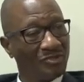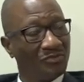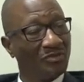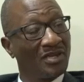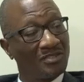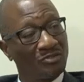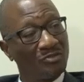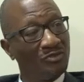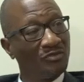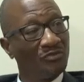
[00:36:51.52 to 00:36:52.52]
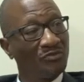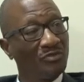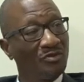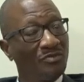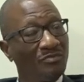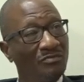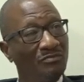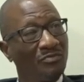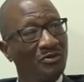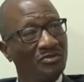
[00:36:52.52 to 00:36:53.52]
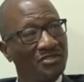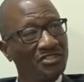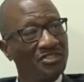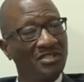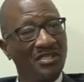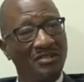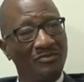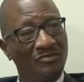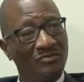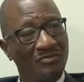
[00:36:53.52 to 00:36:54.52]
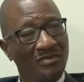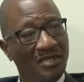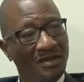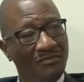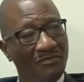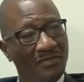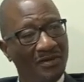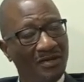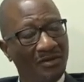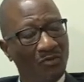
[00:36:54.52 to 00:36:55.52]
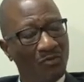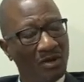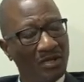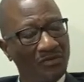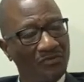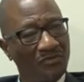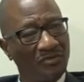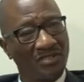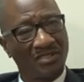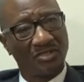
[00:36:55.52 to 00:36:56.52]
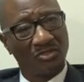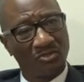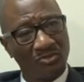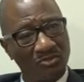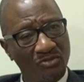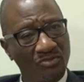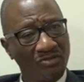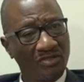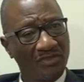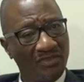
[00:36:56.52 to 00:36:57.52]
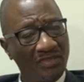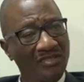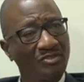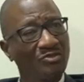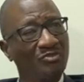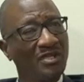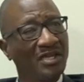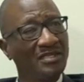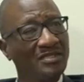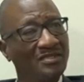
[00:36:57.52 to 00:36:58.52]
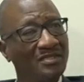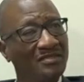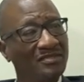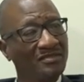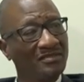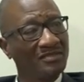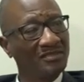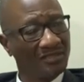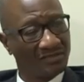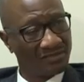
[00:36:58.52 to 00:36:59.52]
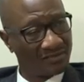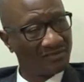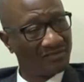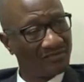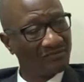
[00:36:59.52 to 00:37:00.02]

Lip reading: For us to move from position number 142, I think, to 96